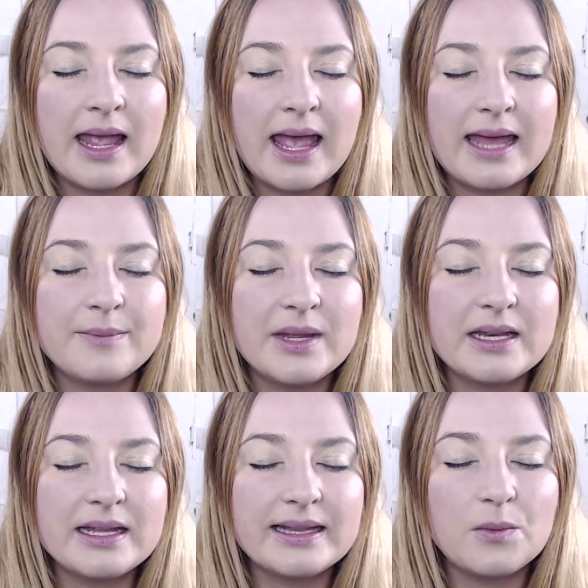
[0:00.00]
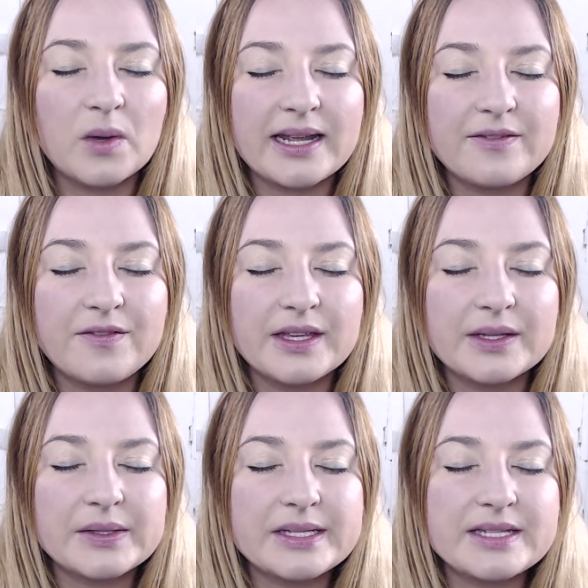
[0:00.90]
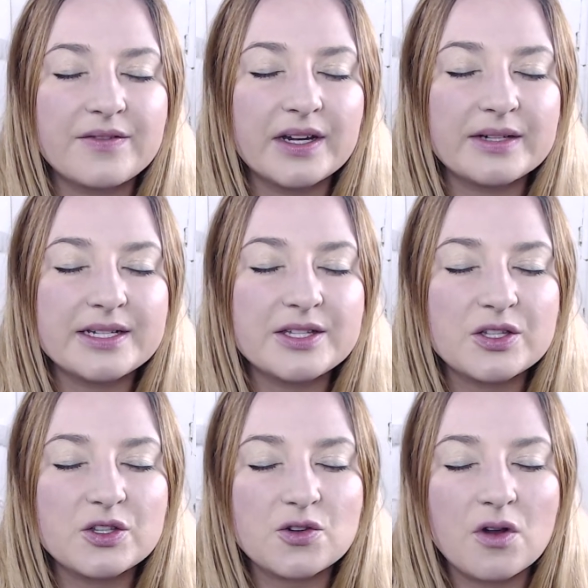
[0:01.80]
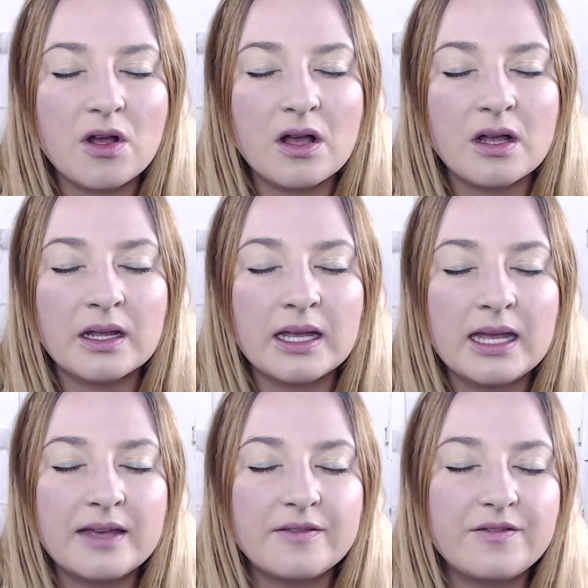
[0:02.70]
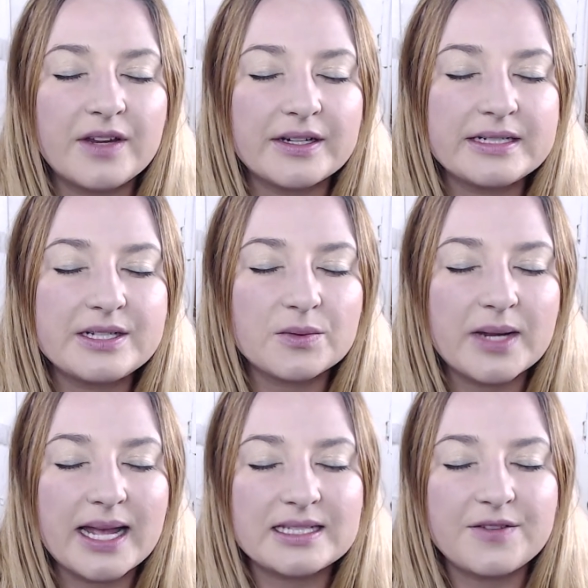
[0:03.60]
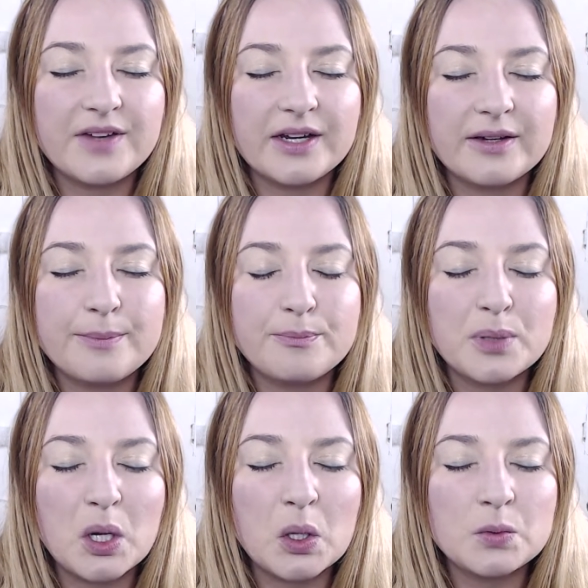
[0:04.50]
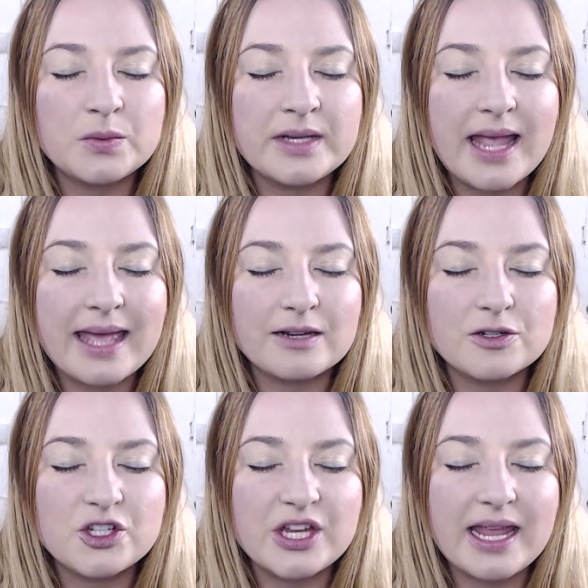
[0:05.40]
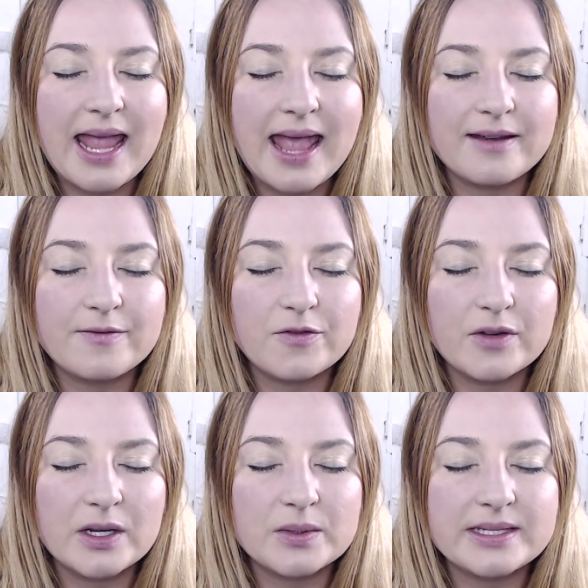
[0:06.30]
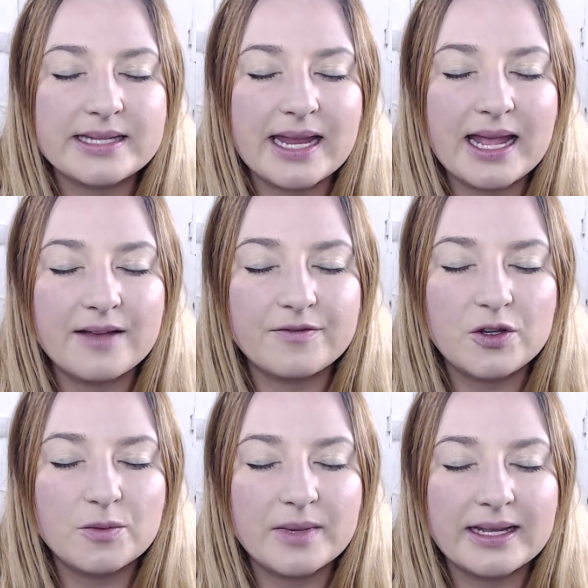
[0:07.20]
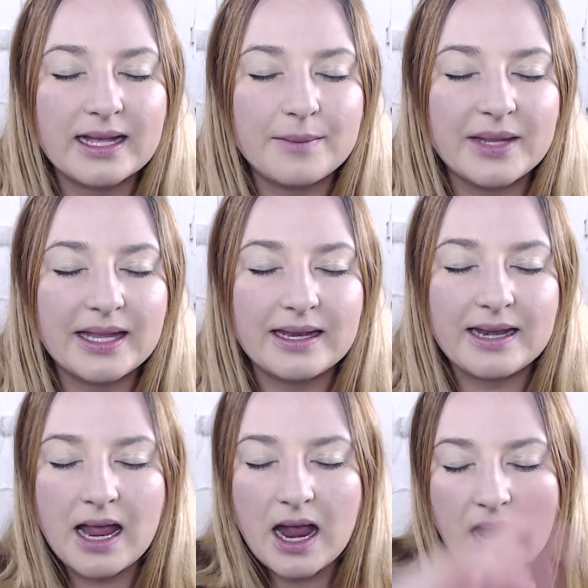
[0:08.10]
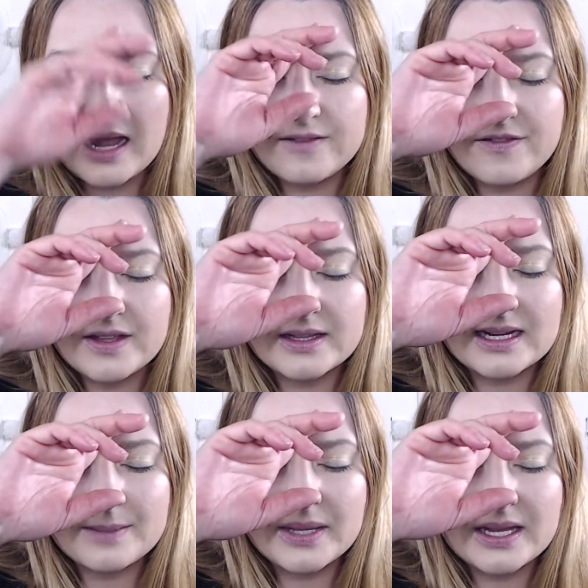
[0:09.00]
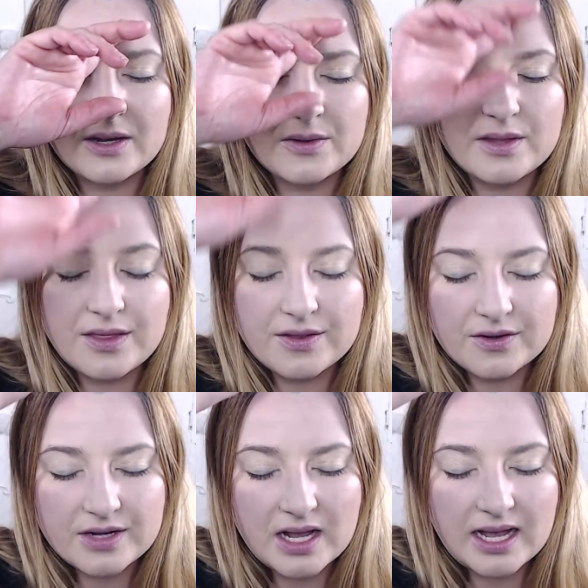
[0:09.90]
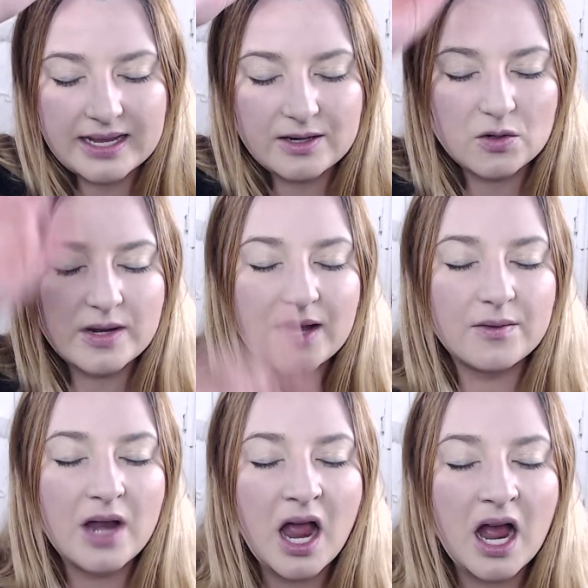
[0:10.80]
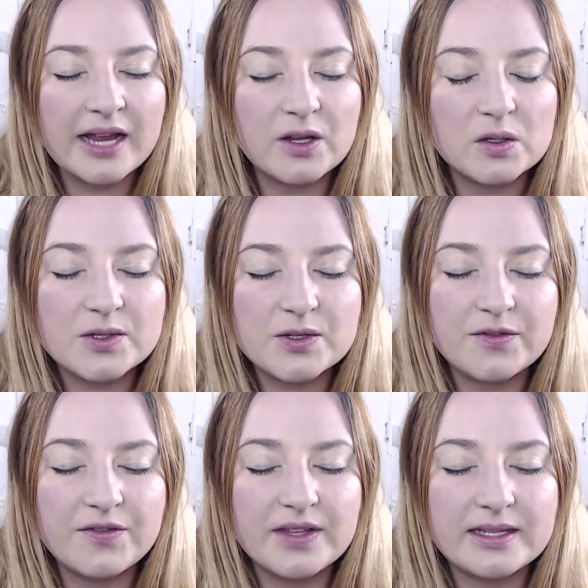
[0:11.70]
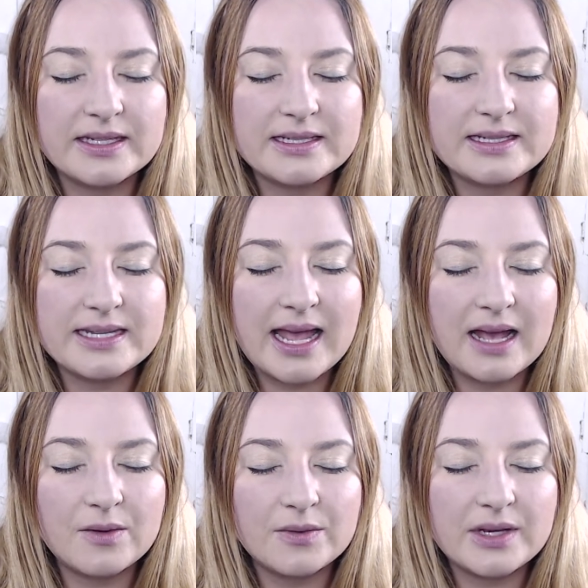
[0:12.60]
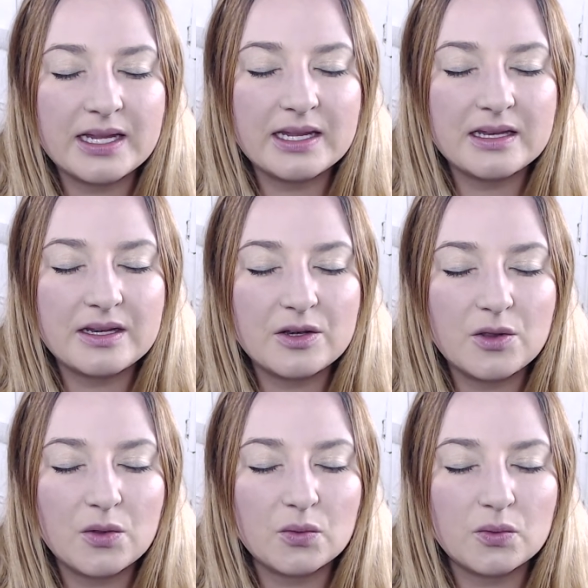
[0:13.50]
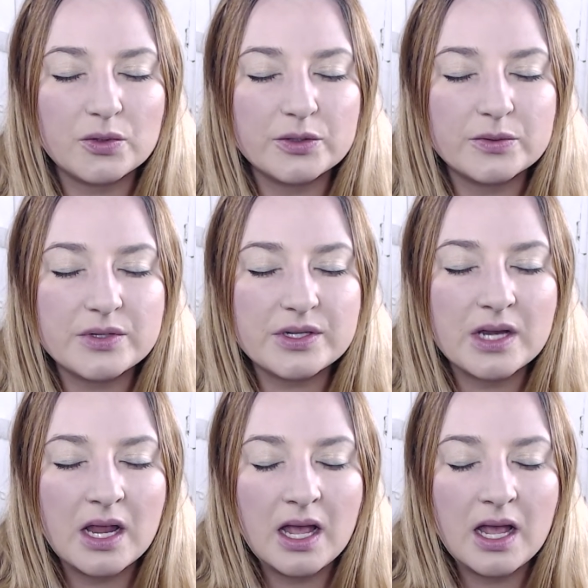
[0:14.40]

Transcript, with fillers: And immediately, what I feel is a very strong, very direct, very potent energy and frequency of nuumite coming in. I feel it up here in the third eye crown. I also feel it down in the root.